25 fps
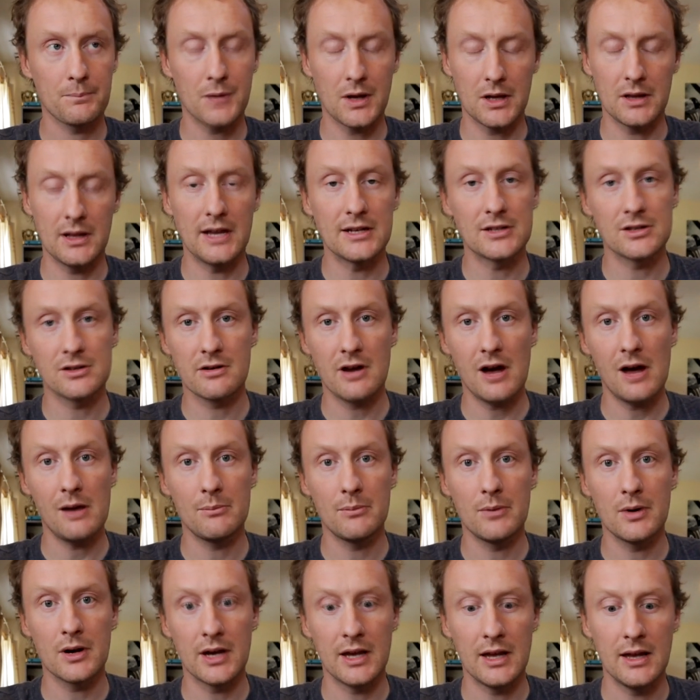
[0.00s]
a less
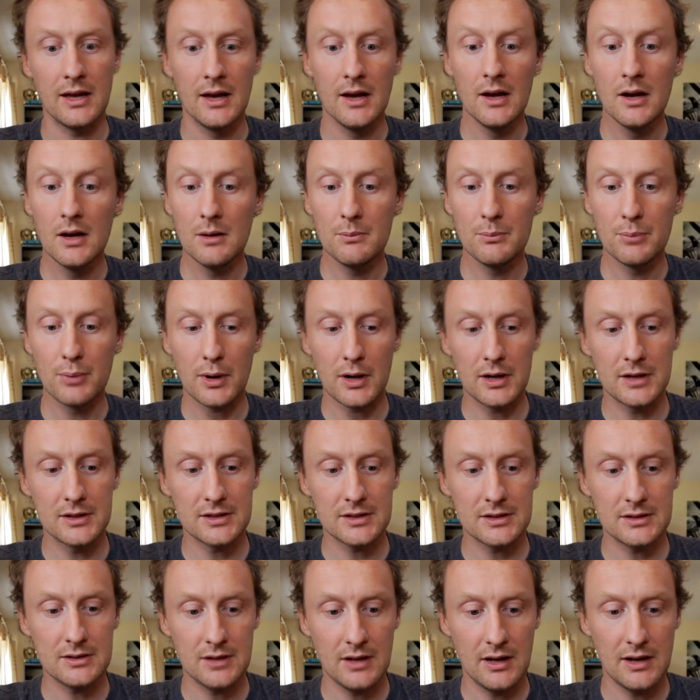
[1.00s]
crap buggy, but